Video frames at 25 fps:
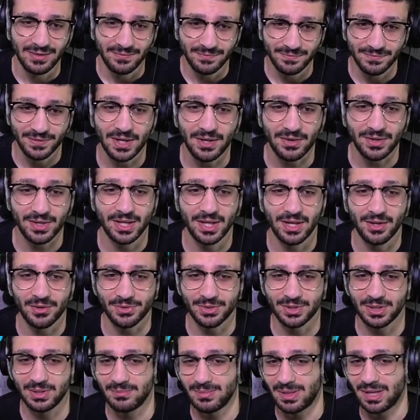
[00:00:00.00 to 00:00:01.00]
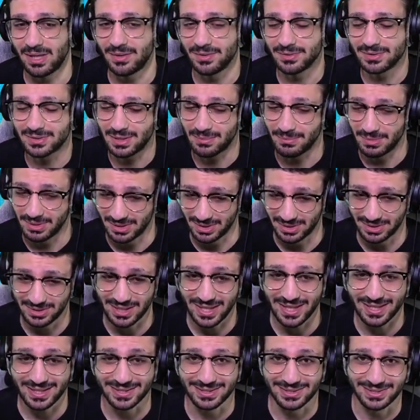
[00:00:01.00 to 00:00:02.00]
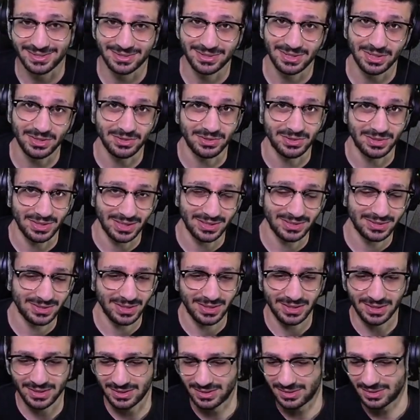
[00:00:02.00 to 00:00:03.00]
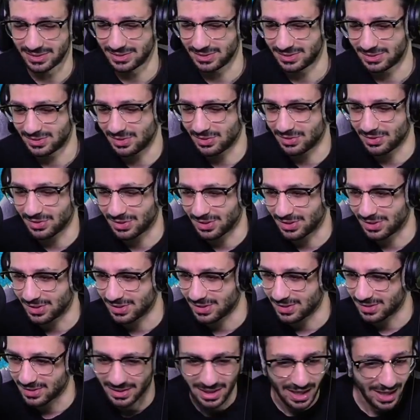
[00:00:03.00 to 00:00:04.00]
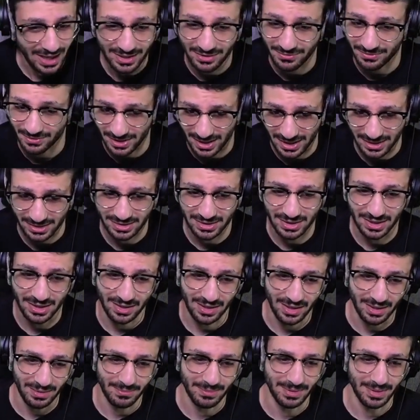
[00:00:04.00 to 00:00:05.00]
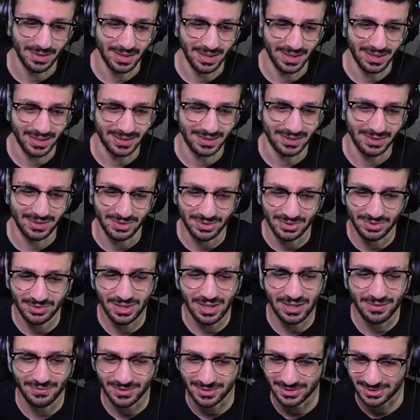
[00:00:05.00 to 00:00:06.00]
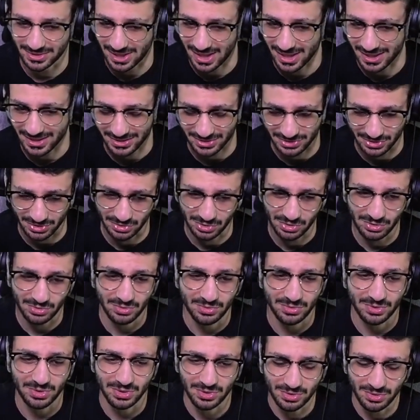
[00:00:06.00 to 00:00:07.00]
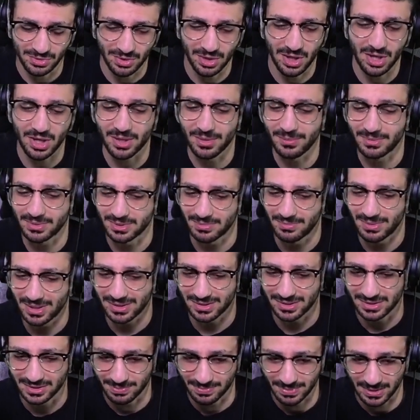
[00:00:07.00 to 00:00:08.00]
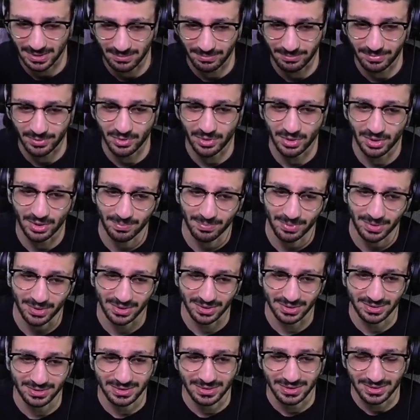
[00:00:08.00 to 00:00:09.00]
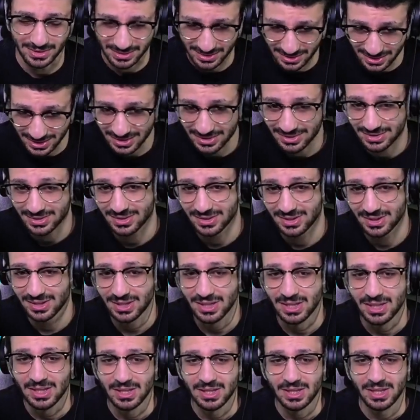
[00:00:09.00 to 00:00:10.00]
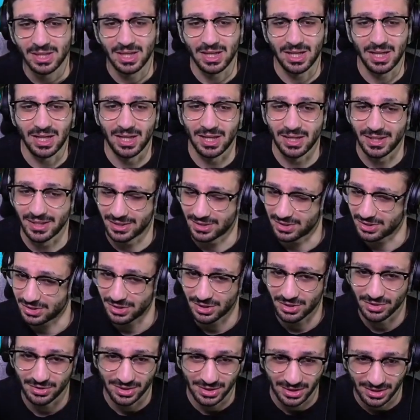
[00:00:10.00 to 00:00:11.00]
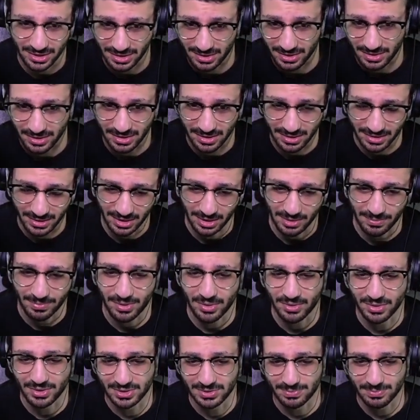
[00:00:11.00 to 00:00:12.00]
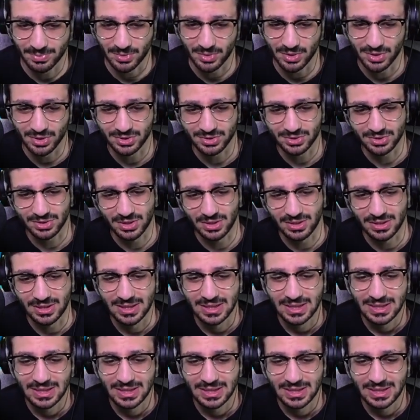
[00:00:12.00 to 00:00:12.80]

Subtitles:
very healthy amount. I mean, the deck is still decent, and it can still kind of get there. I mean, like, you do have Kazakus, you are able to make this big board pretty consistently and clear your opponent's board. So